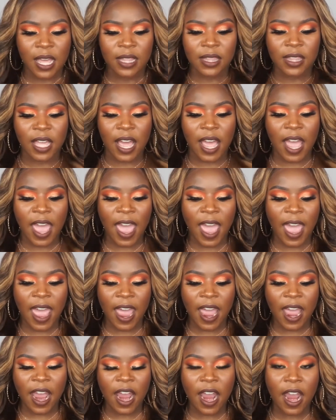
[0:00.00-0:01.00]
the
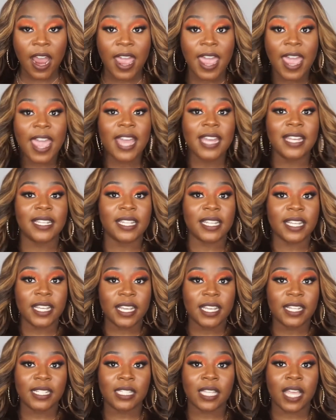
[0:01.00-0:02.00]
hair it
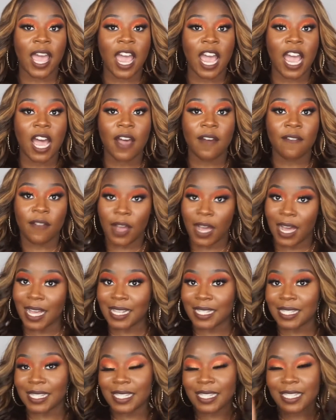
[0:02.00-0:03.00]
did have
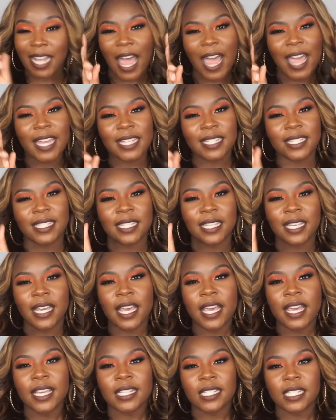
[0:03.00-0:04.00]
a slight
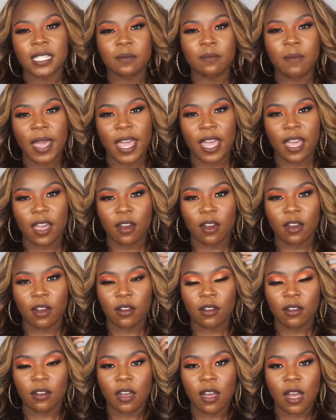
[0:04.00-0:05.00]

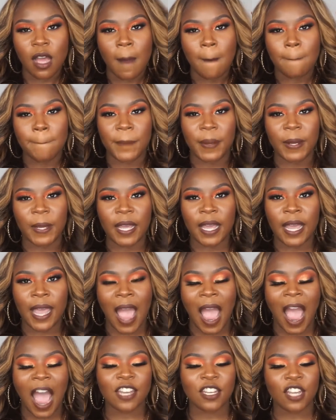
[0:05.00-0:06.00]
smell but
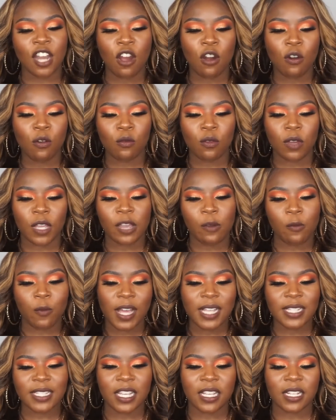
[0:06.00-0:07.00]
i don't it
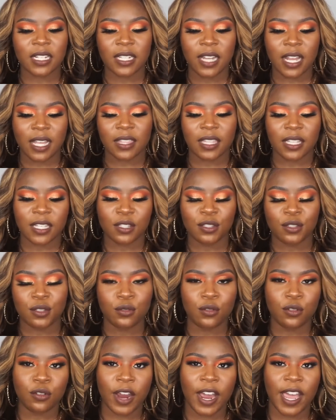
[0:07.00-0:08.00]
wasn't nothing
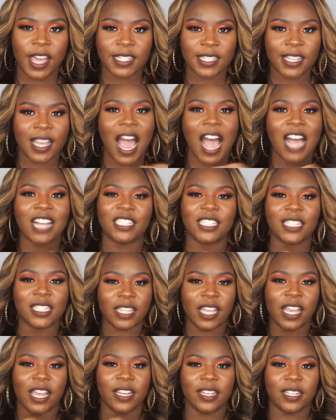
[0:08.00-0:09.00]
too crazy i just
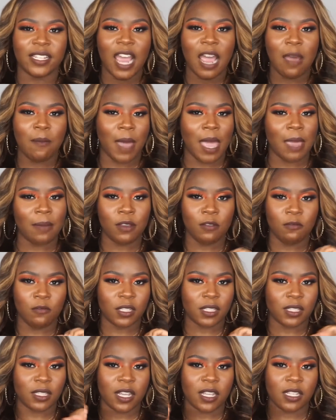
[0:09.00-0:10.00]
think that maybe
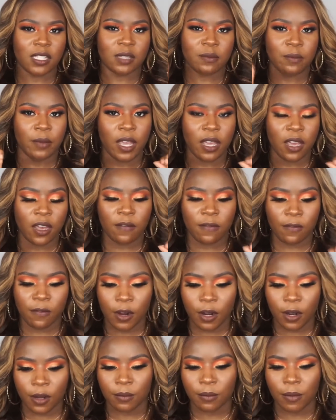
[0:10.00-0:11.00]
was the smell
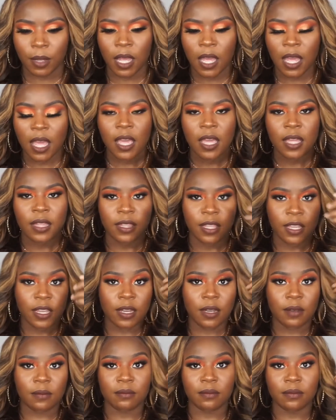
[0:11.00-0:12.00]
from
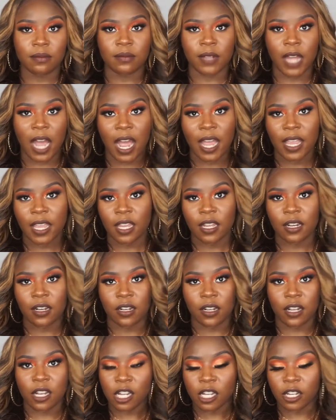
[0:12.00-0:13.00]
them dyeing
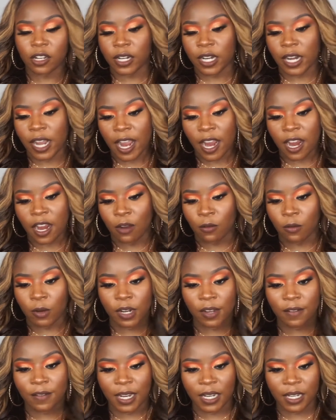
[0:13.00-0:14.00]
or coloring the hair or
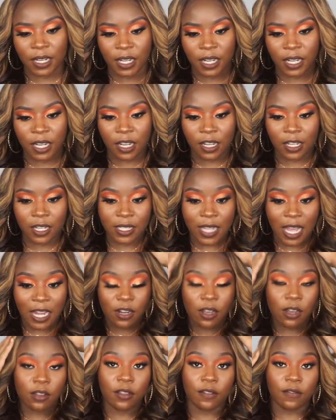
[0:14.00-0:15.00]
whatever they did because i
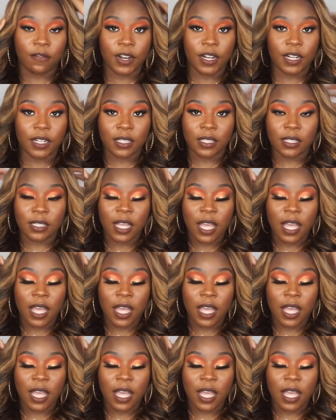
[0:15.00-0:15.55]
know the first